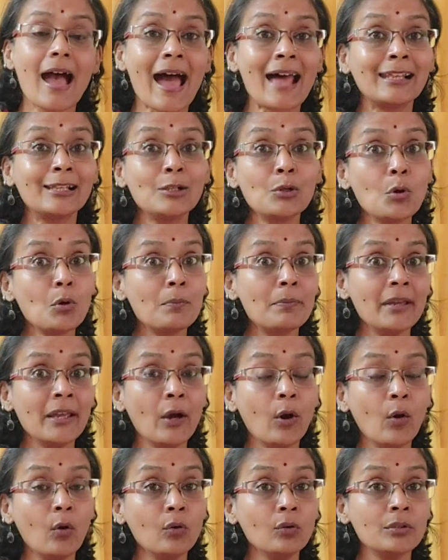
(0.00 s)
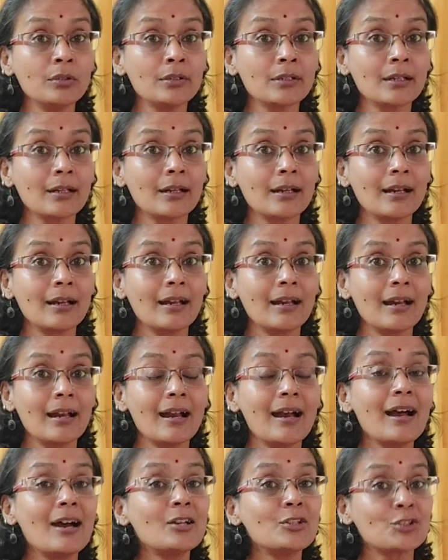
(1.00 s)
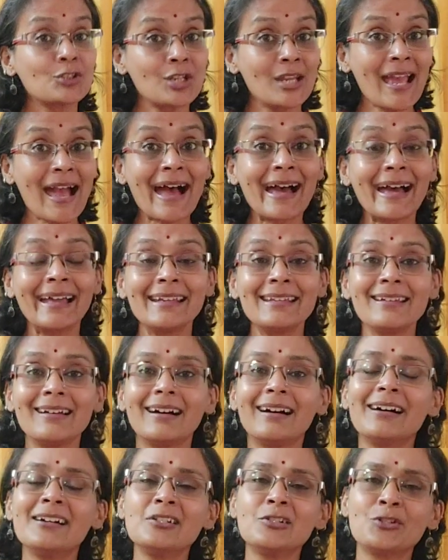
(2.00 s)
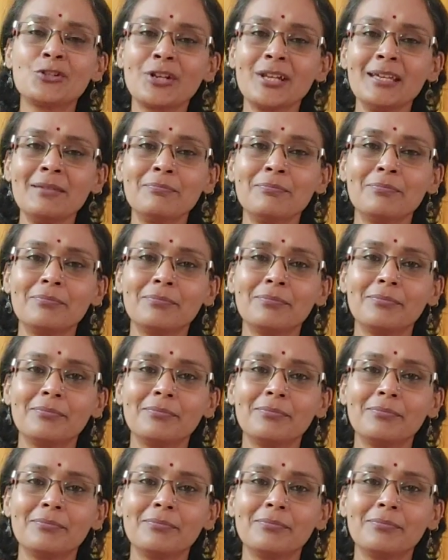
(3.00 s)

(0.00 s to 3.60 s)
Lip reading: And lo and behold, she had a dream.